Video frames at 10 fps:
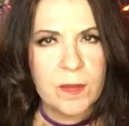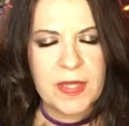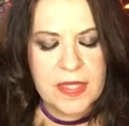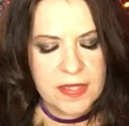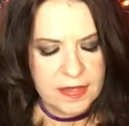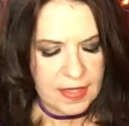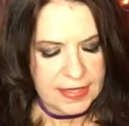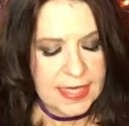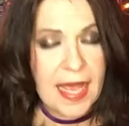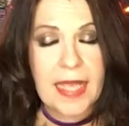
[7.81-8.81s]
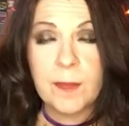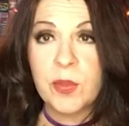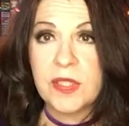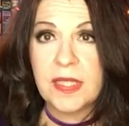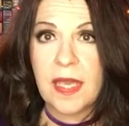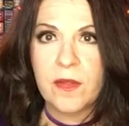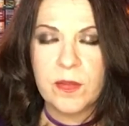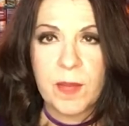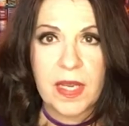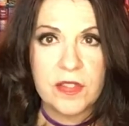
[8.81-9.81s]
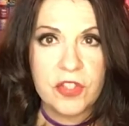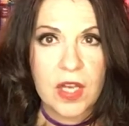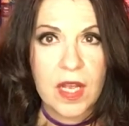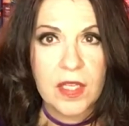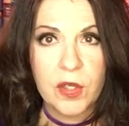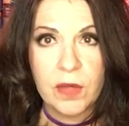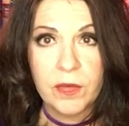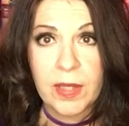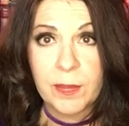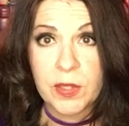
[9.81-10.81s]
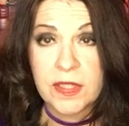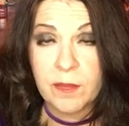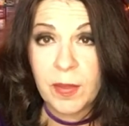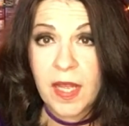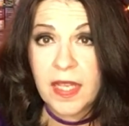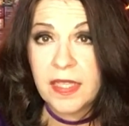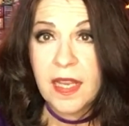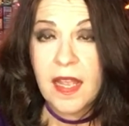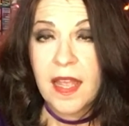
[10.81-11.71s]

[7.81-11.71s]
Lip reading: but this is a tag put together by John over at Books of Blood